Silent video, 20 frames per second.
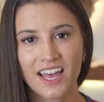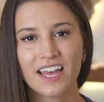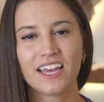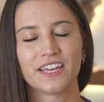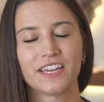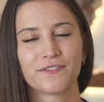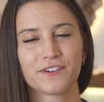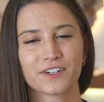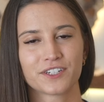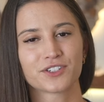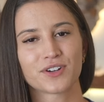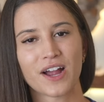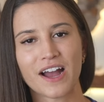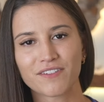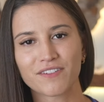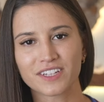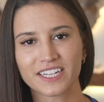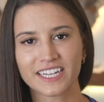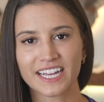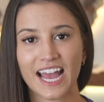If you're
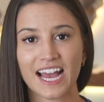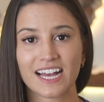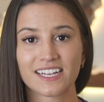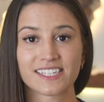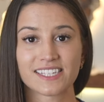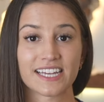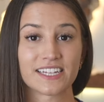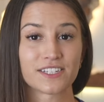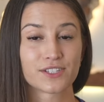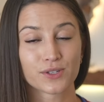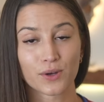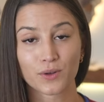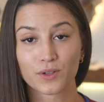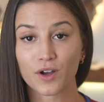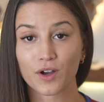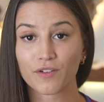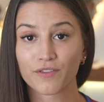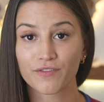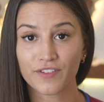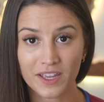traveling as a
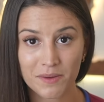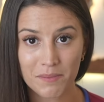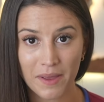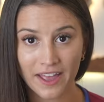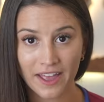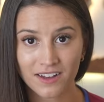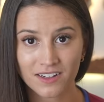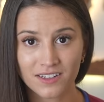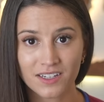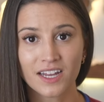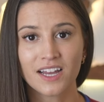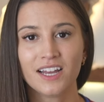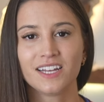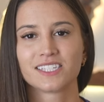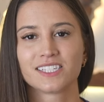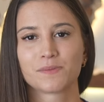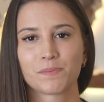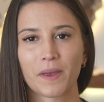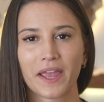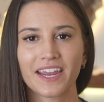solo female,
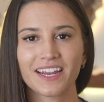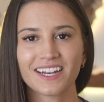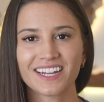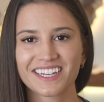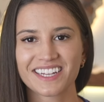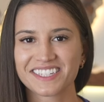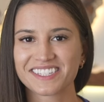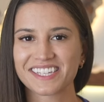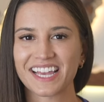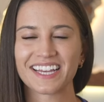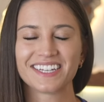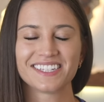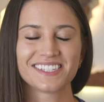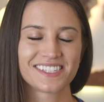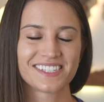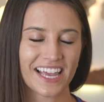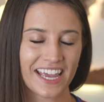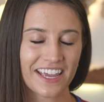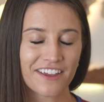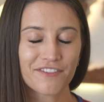Spain is a
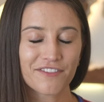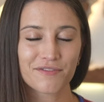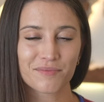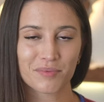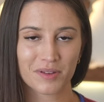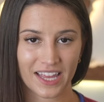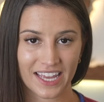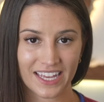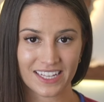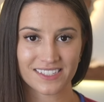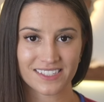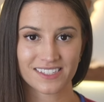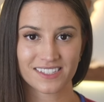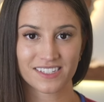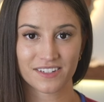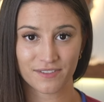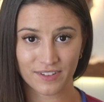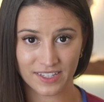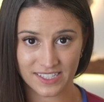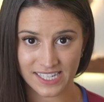safe place
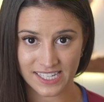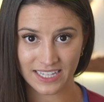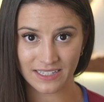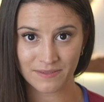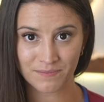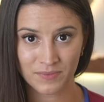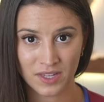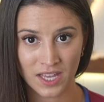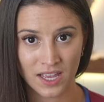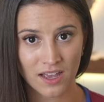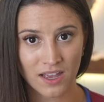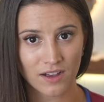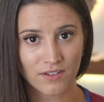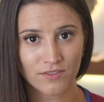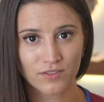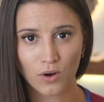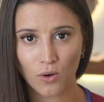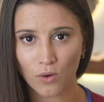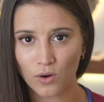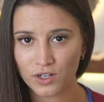to visit.
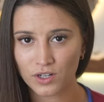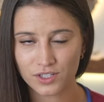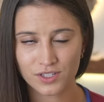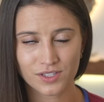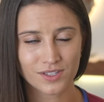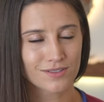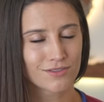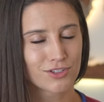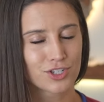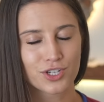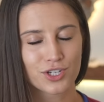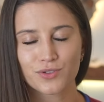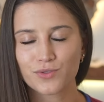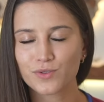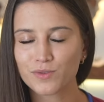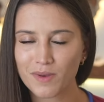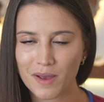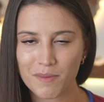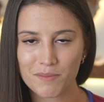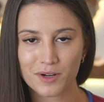Of course, just
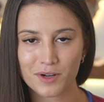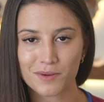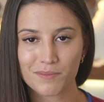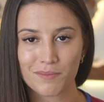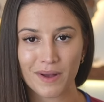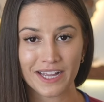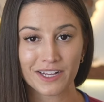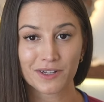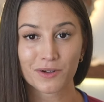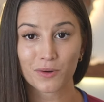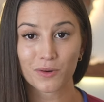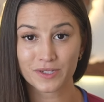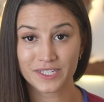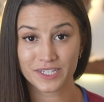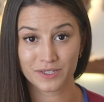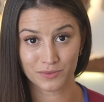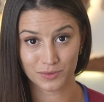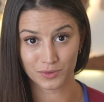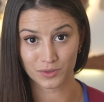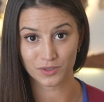remember my
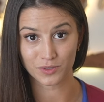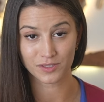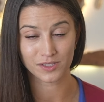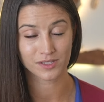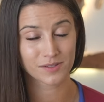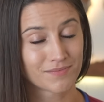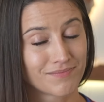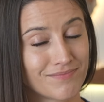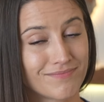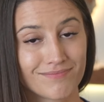golden rules.